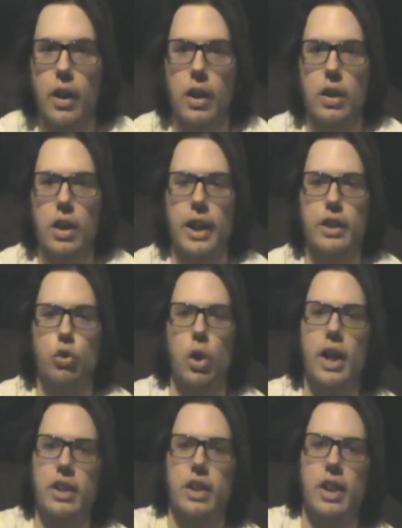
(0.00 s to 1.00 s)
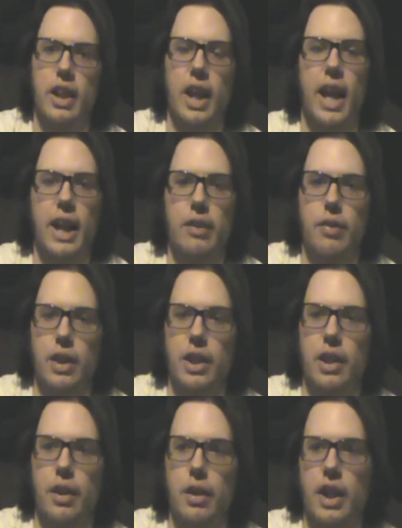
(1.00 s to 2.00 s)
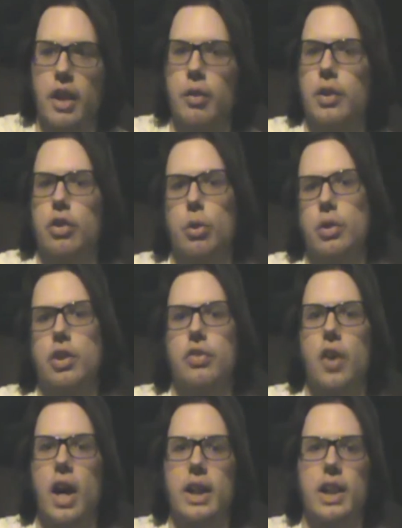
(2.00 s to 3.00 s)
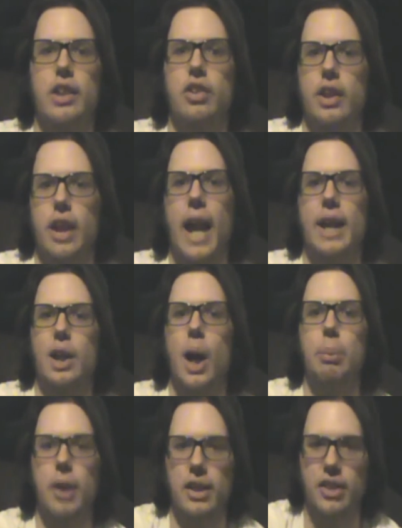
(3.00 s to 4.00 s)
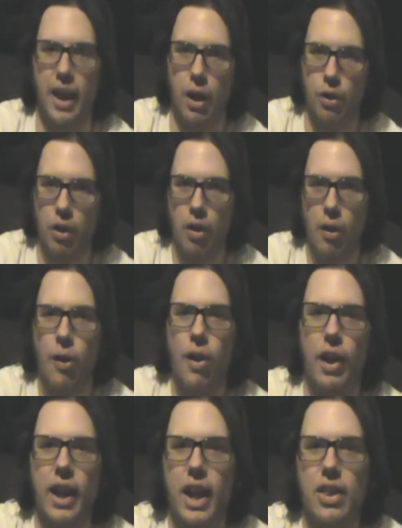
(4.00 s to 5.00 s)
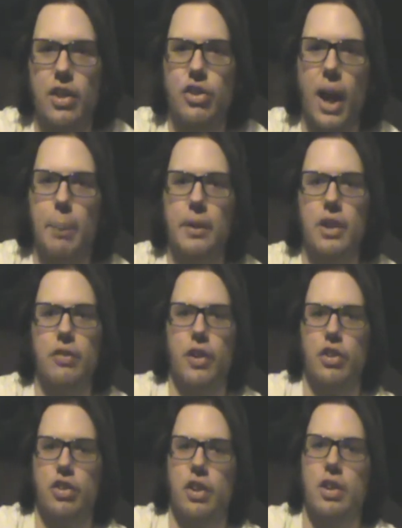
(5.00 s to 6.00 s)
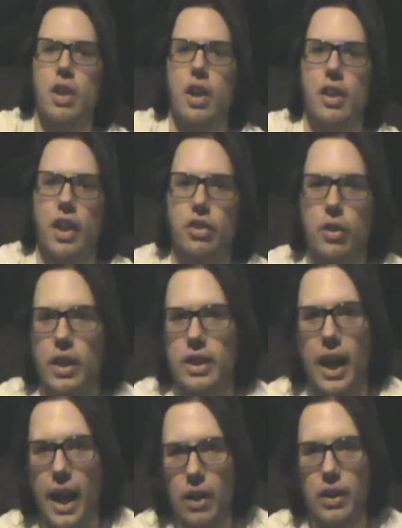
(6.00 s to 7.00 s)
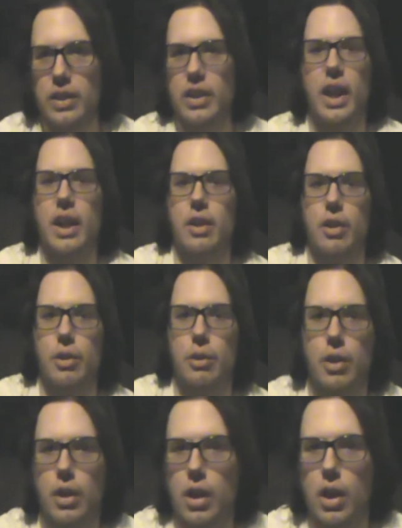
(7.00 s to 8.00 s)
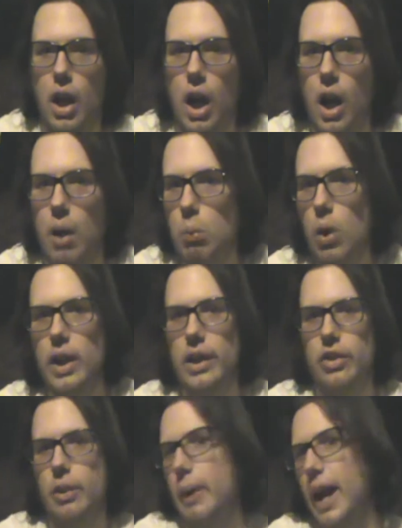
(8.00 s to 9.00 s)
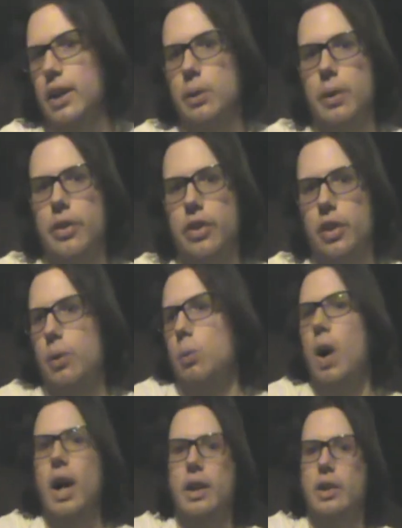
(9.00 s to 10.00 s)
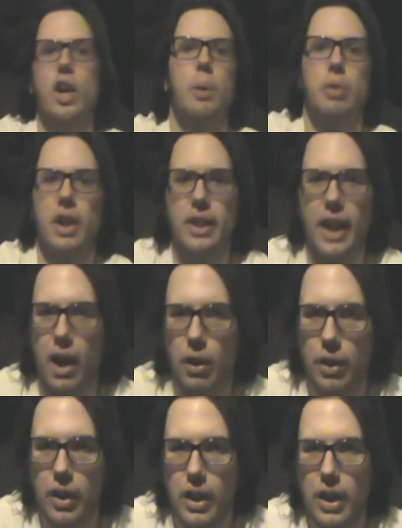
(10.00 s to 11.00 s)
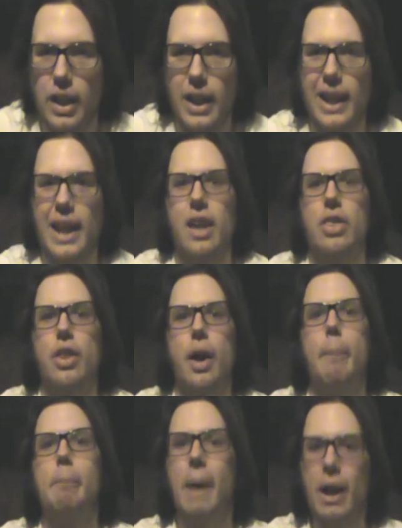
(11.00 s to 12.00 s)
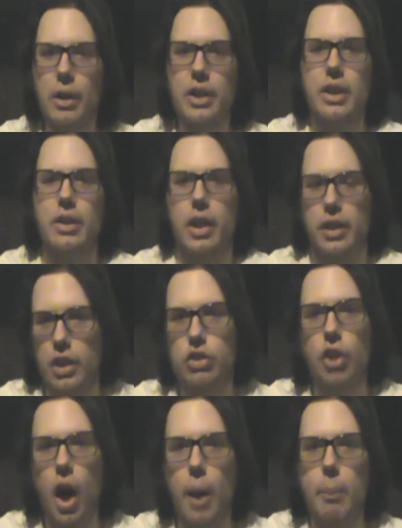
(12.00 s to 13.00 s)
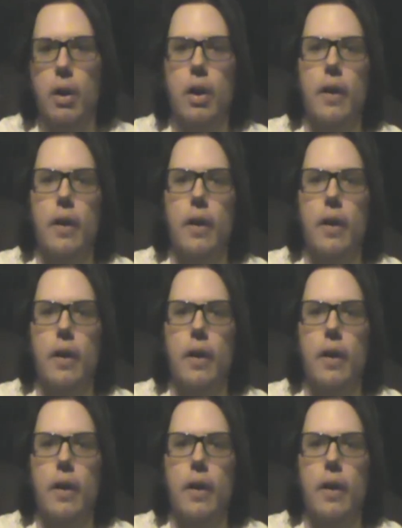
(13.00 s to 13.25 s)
like, trying to get a hang of the gear and everyone's doing just fine and he's like hanging upside down. In the Japanese version, they just go like, Eren Yeager, what is the matter with you? Why are you upside down? In the dub,